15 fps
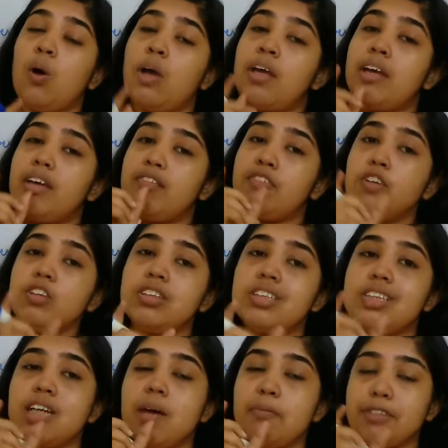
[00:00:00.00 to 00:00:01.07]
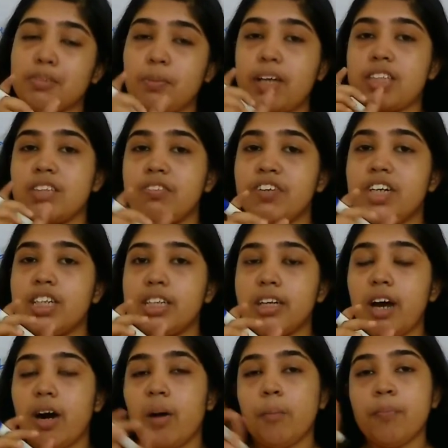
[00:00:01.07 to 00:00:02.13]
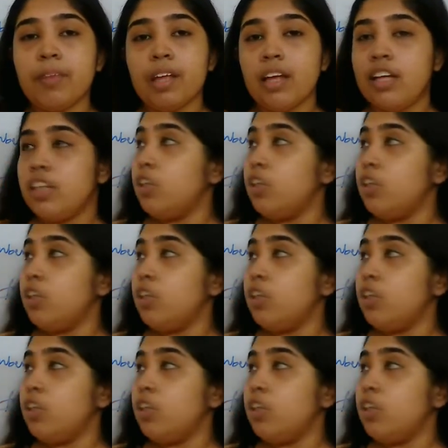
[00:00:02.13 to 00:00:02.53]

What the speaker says: If you see a specific term,